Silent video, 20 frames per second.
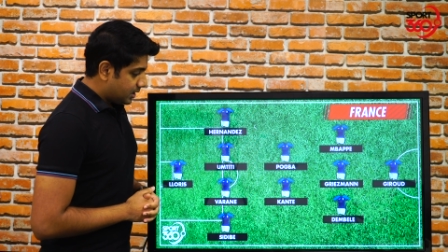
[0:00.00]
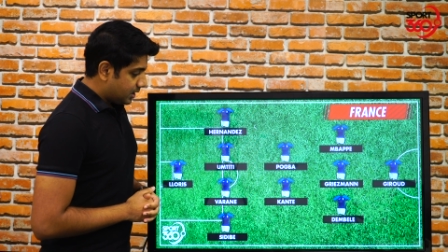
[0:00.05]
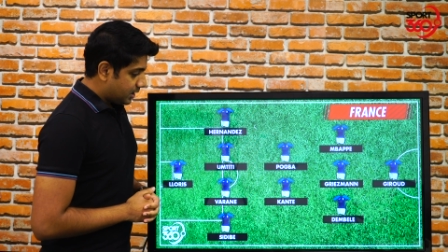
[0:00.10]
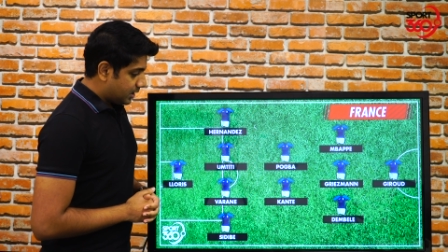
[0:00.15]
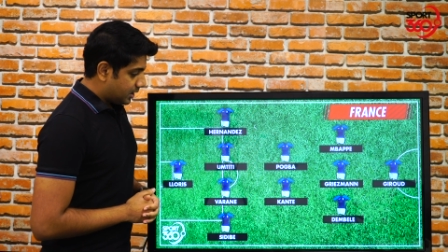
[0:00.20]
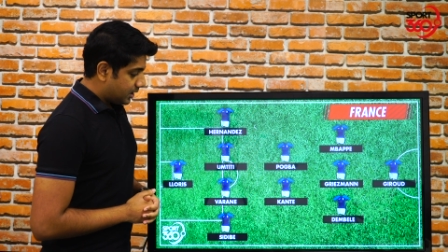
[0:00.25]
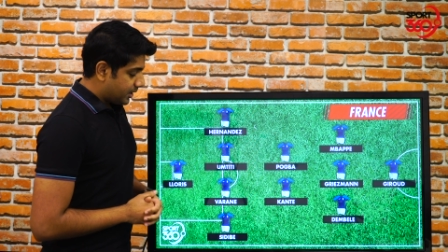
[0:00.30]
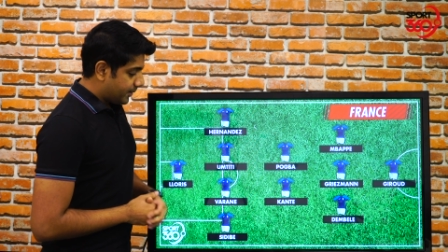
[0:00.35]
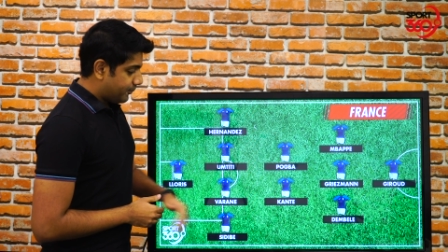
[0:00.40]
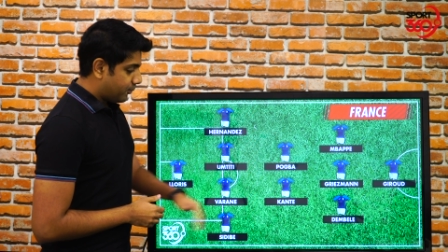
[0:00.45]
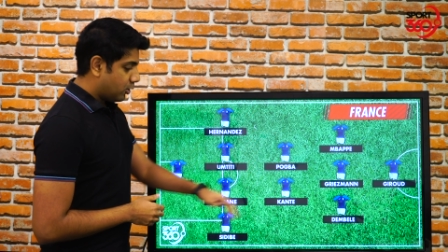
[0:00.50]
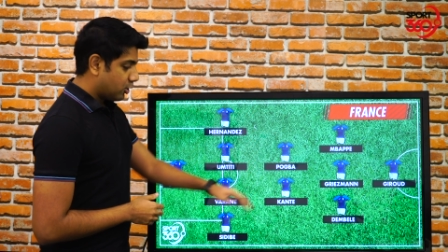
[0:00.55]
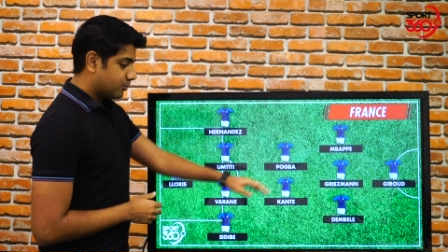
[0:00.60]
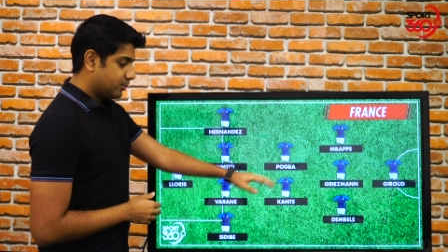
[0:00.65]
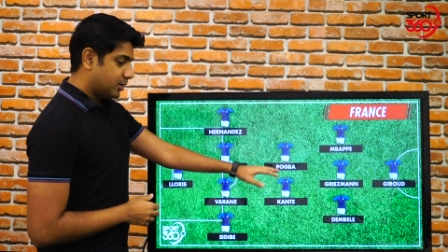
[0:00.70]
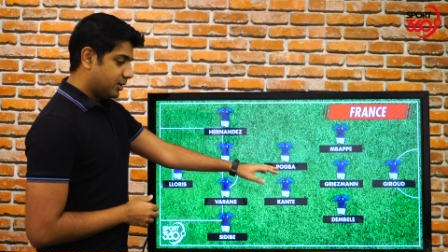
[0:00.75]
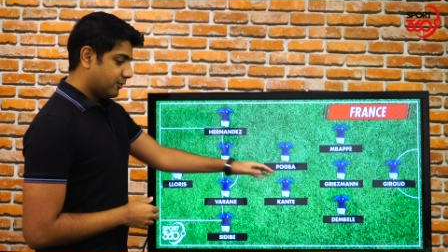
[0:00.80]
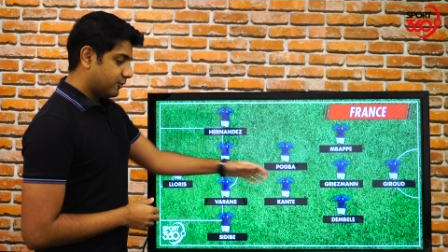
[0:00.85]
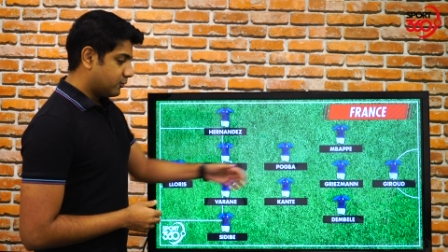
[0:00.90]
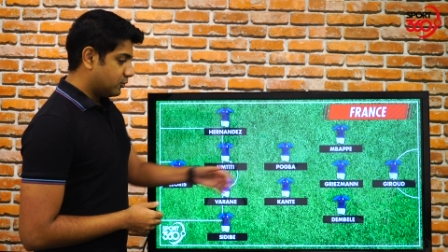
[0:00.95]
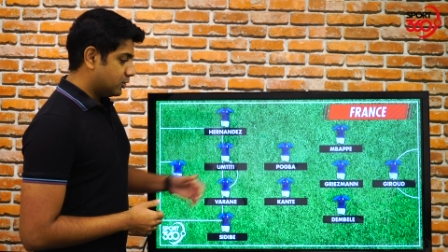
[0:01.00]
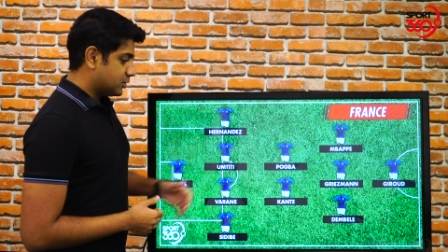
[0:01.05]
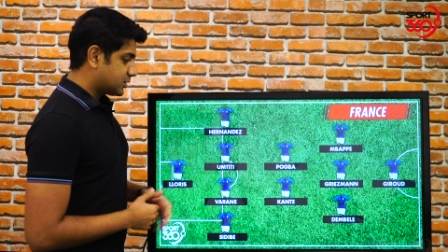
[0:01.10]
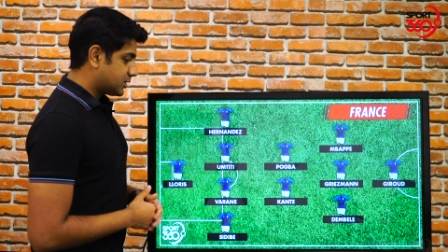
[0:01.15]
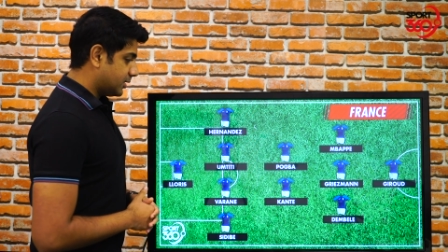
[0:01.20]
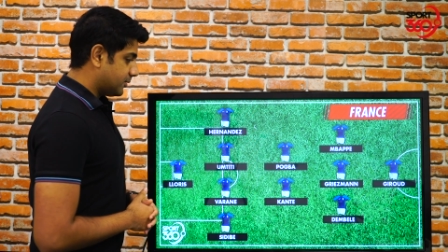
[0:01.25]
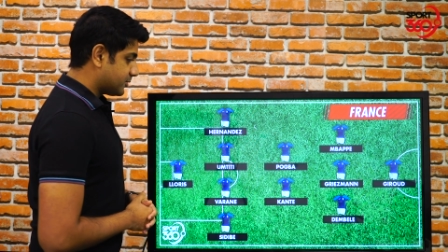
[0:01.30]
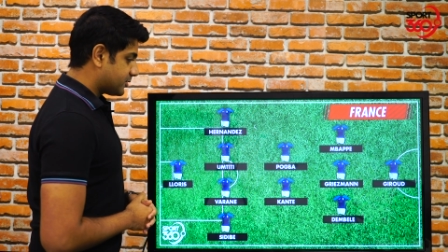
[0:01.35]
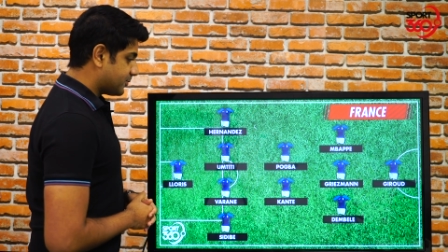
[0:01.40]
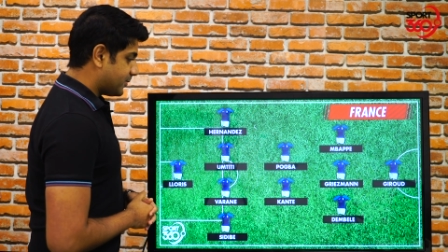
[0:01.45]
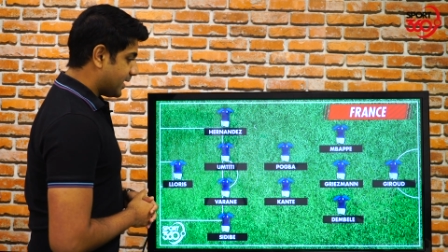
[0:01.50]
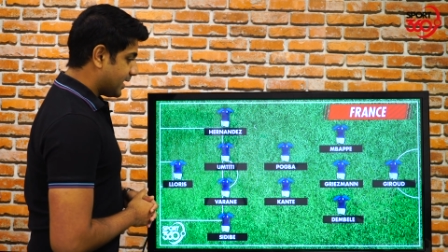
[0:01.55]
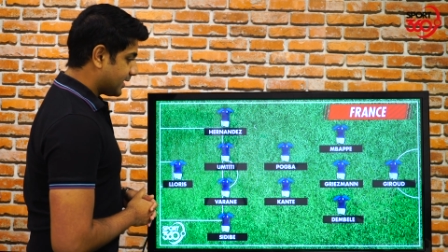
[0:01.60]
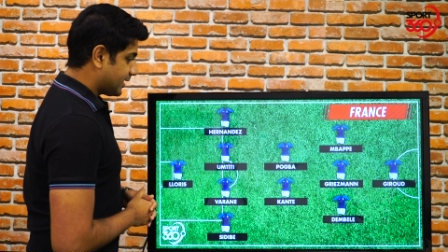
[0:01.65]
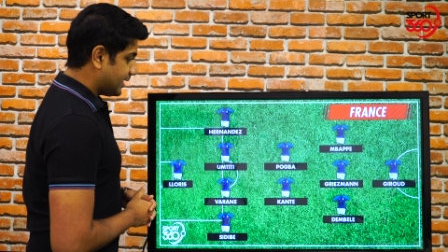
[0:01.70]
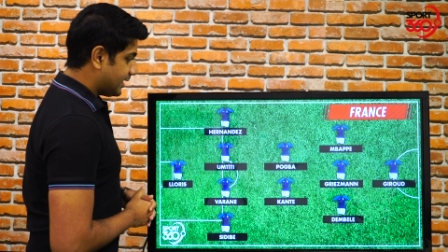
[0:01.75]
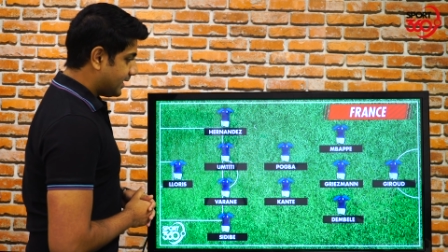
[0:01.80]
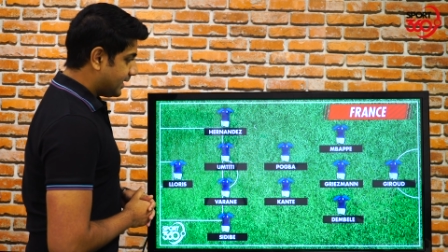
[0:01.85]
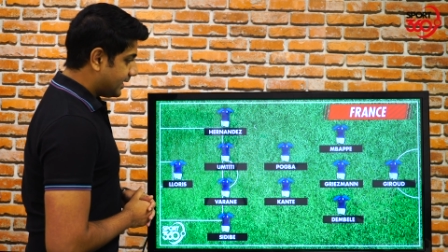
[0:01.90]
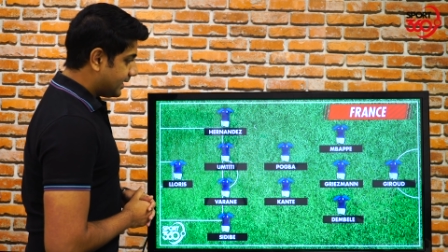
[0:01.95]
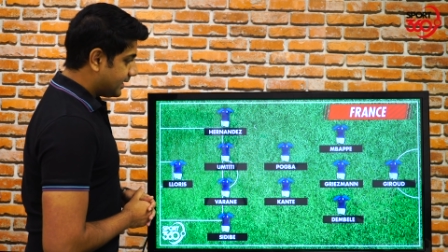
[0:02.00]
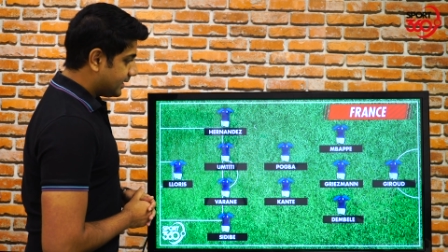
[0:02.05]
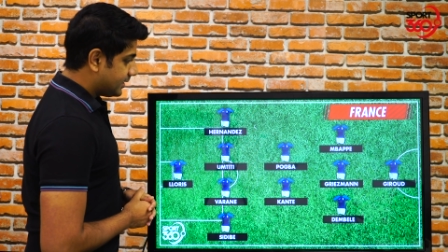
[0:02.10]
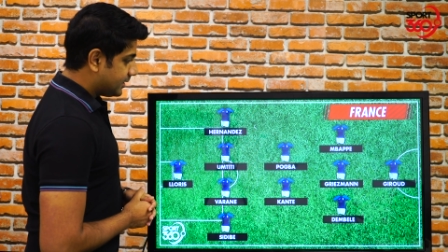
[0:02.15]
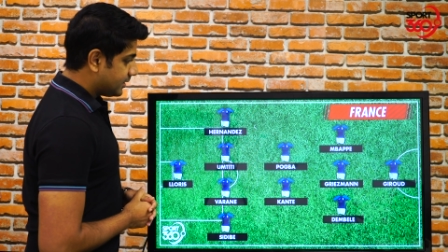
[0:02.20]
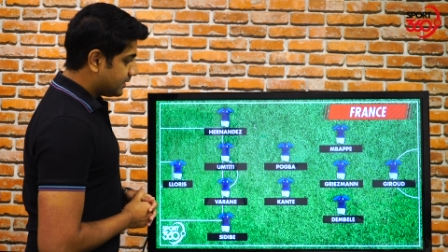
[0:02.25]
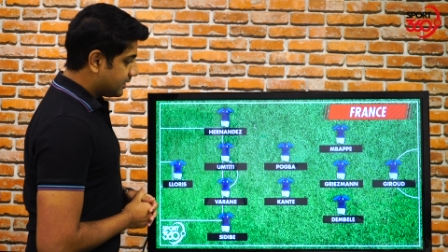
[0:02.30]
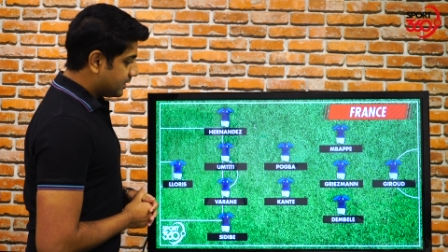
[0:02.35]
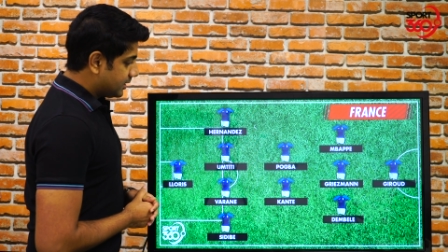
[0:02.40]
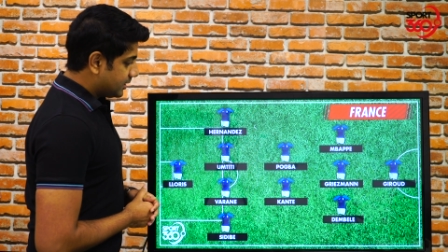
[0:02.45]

Uh, Pogba, of course, comes back in.